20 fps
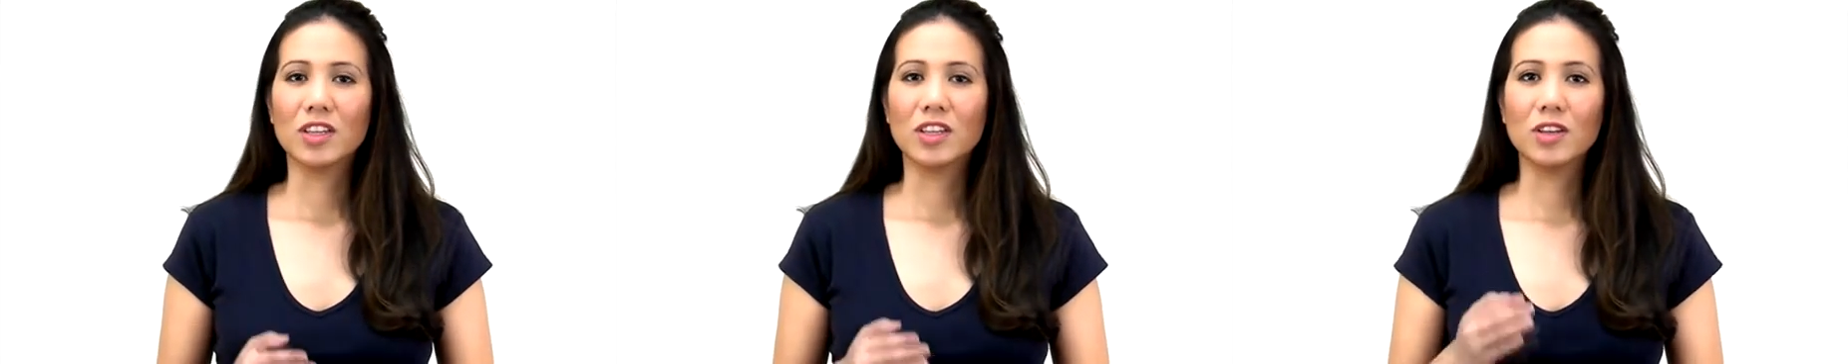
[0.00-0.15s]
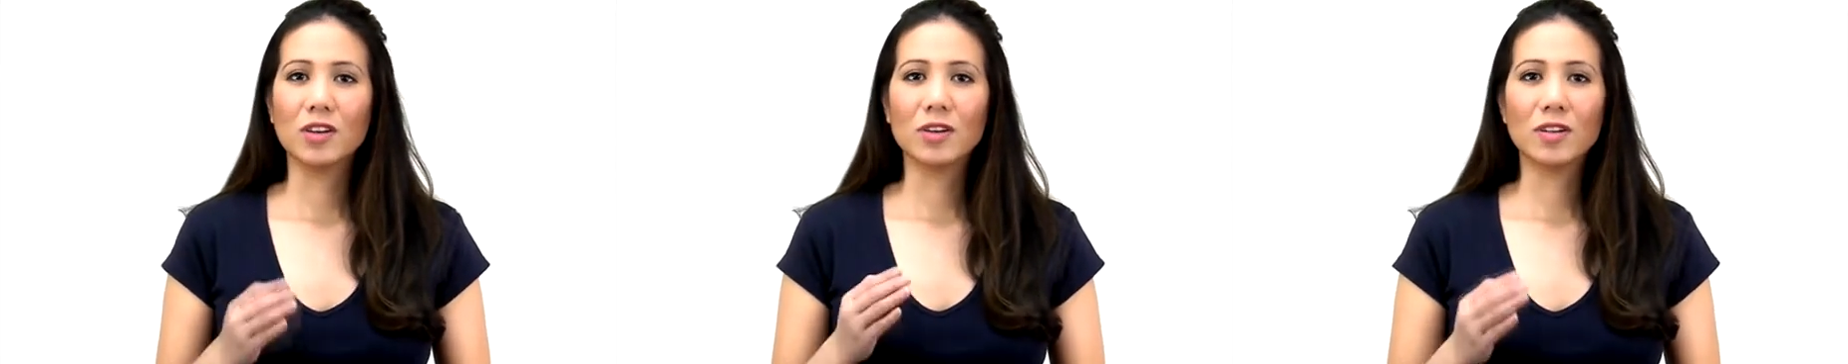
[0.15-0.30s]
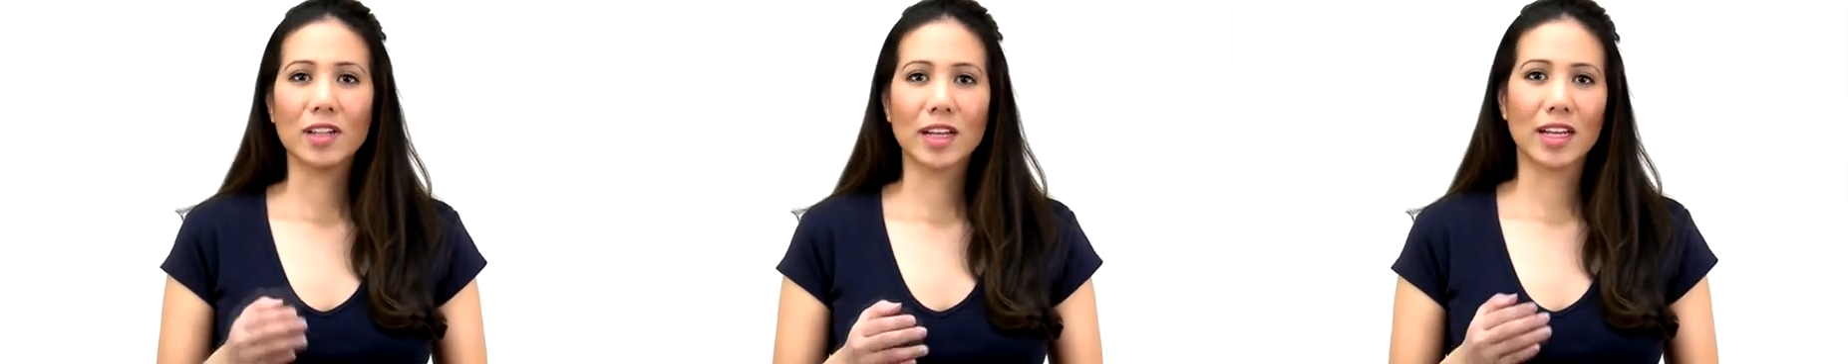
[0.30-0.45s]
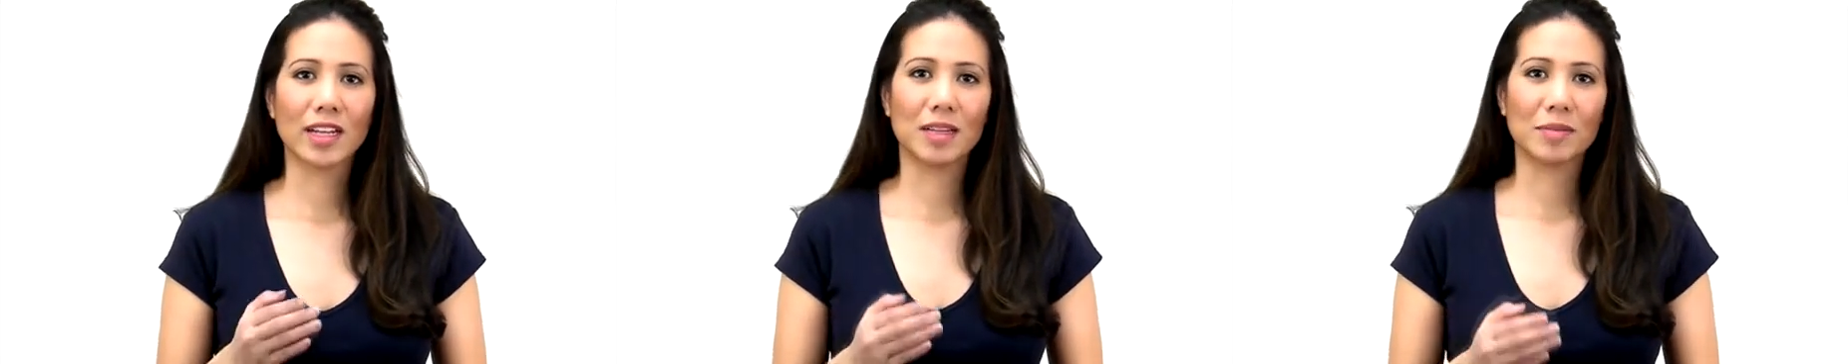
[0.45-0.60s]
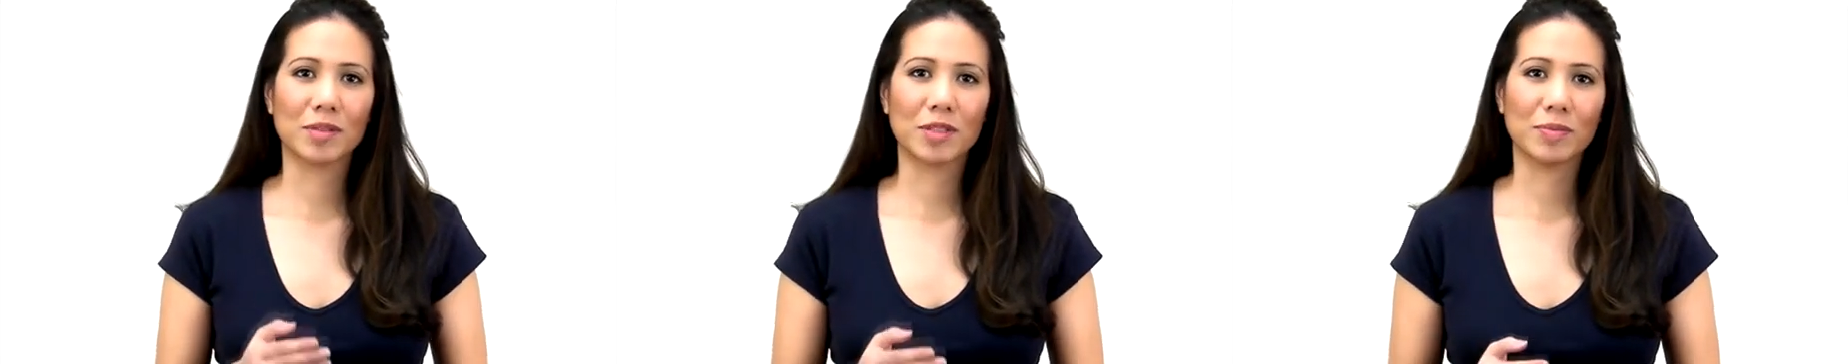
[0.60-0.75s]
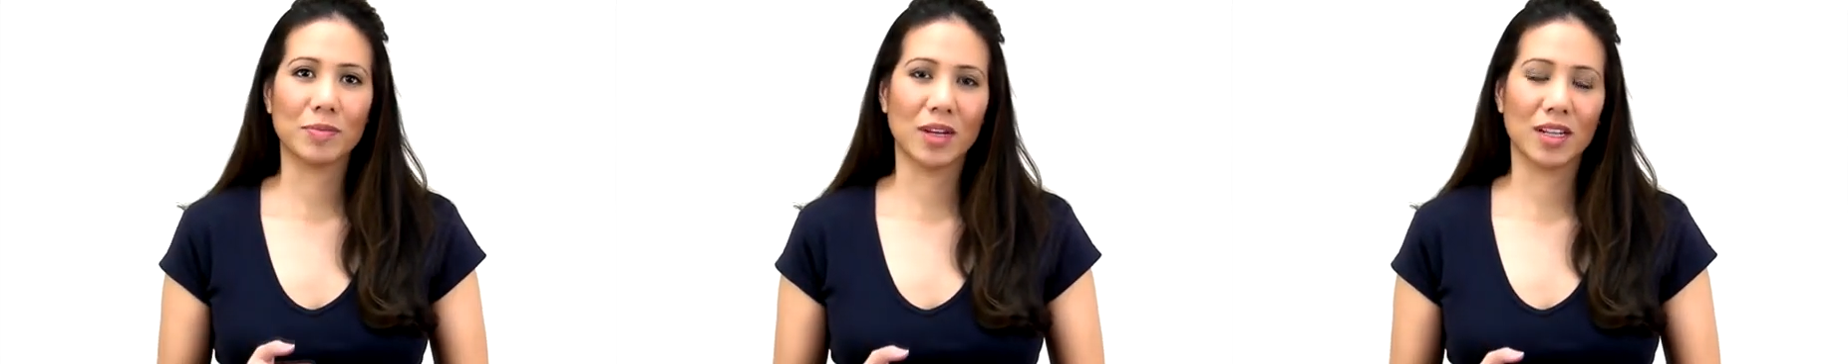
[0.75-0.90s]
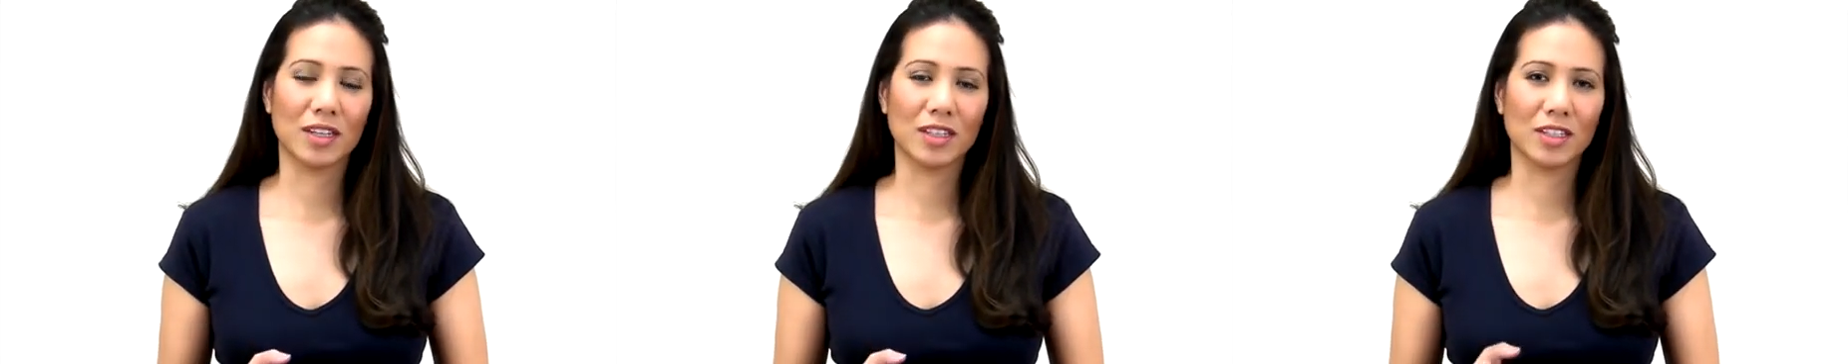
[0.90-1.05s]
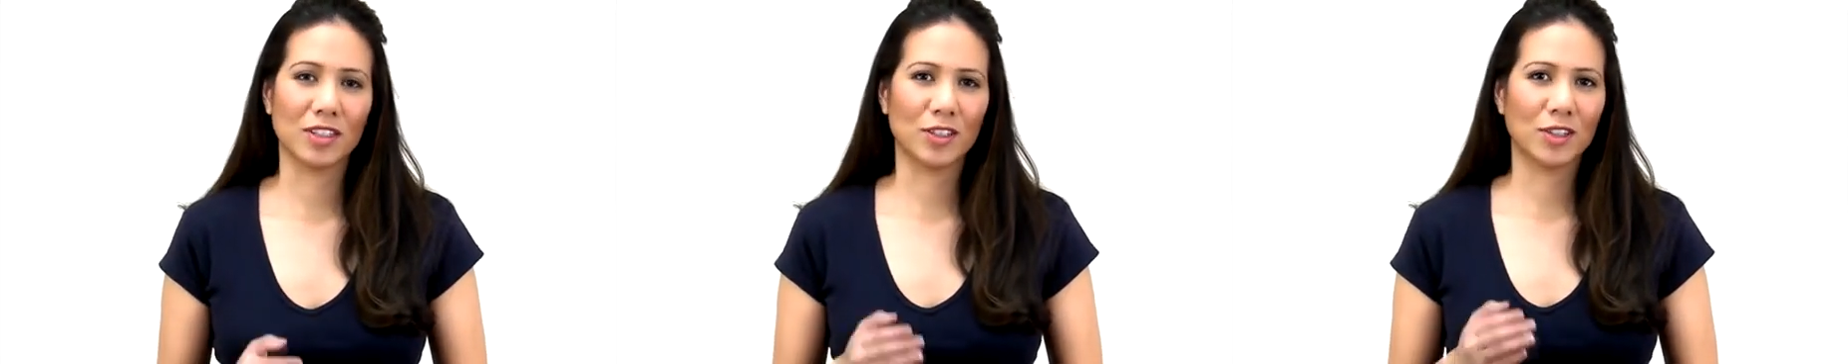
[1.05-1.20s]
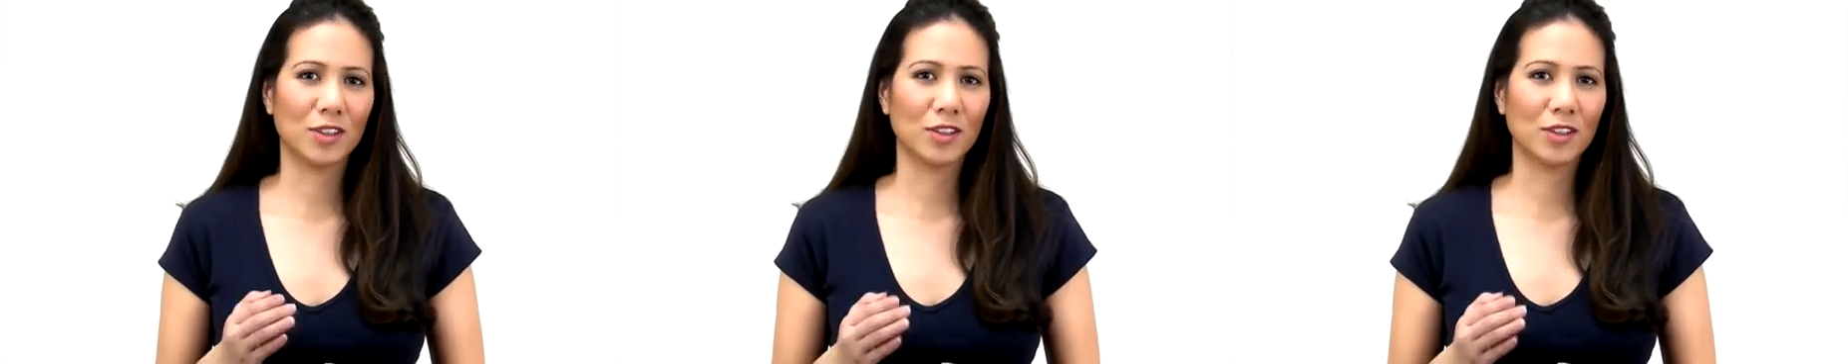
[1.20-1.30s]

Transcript: You'll end up spending